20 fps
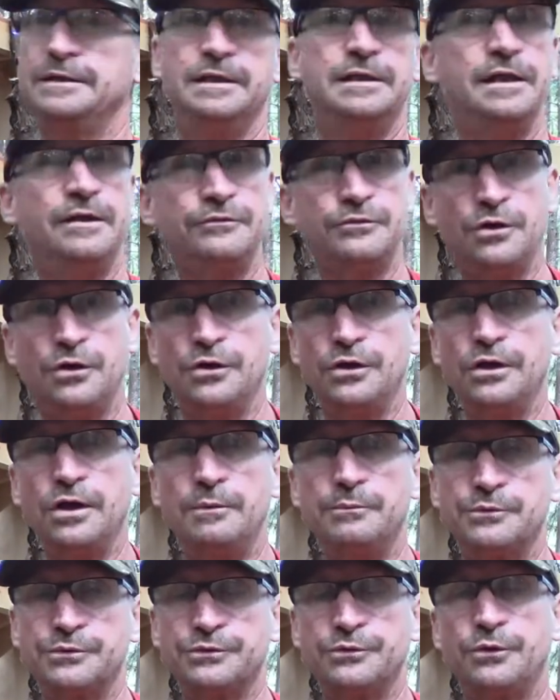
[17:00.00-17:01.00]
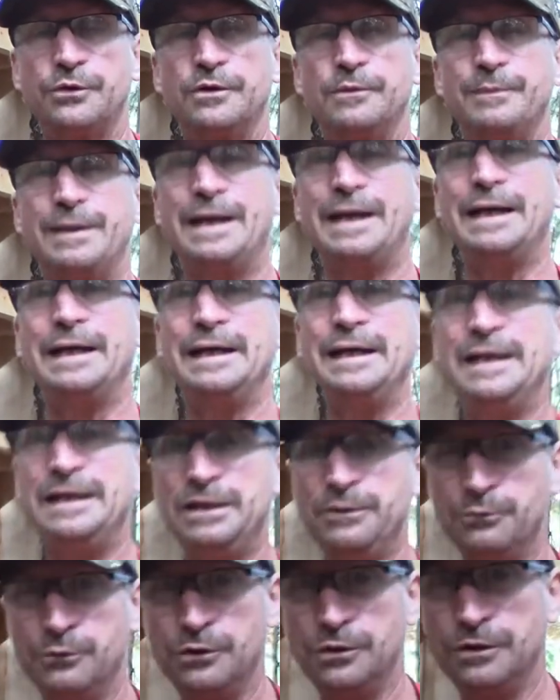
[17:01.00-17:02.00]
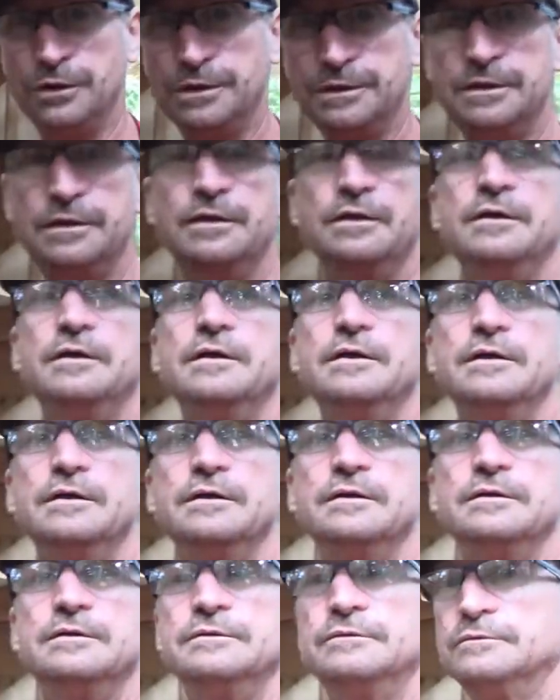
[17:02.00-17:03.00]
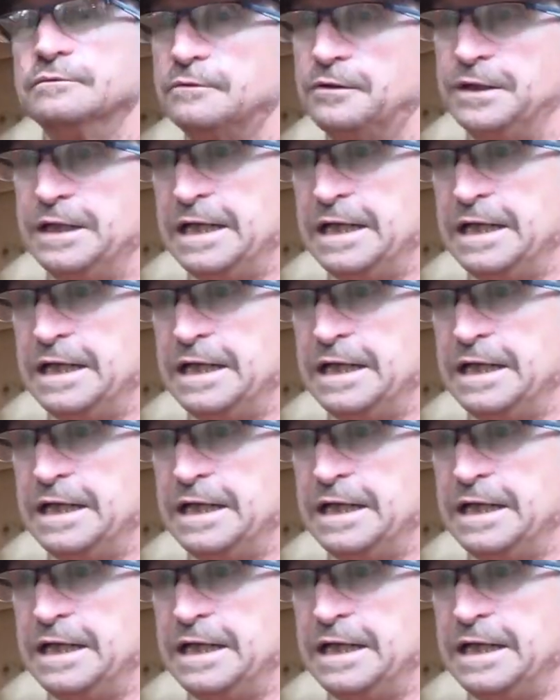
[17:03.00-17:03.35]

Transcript: Didn't have to go to the lumber store to buy any wood or